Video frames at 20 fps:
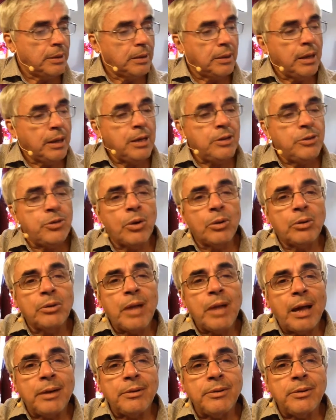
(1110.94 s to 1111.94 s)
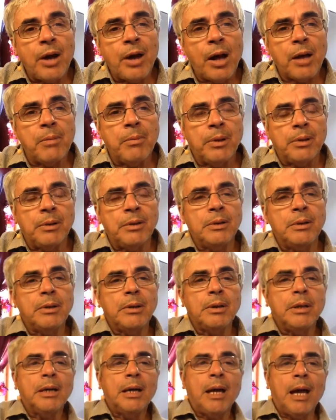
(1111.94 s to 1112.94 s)
he took that diamond
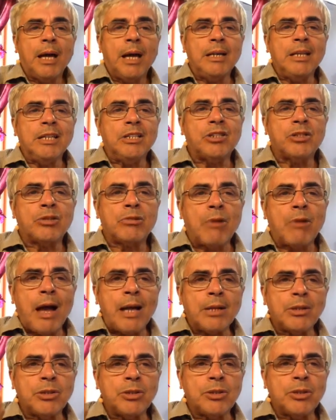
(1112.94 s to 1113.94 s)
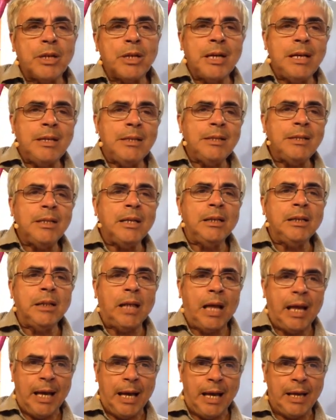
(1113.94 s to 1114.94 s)
and he scratched in the
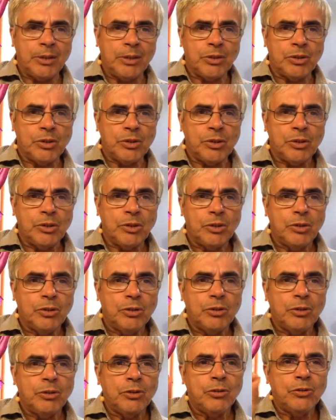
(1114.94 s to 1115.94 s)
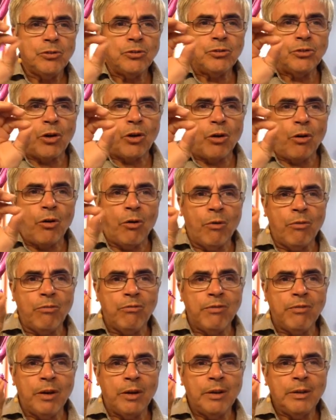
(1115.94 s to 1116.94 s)
glass,
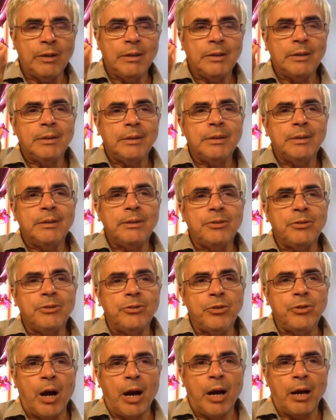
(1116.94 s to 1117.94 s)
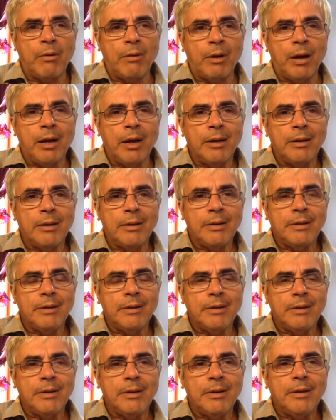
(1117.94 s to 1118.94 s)
"Jehovah Jireh,
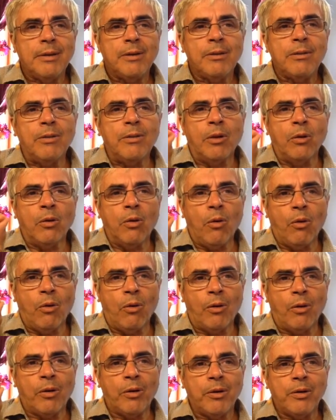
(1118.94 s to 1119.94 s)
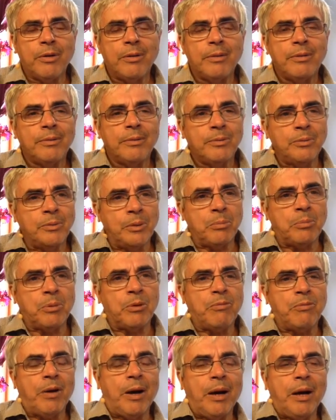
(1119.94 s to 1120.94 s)
the Lord will
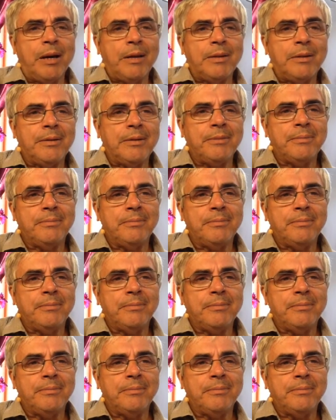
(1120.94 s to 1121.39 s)
provide."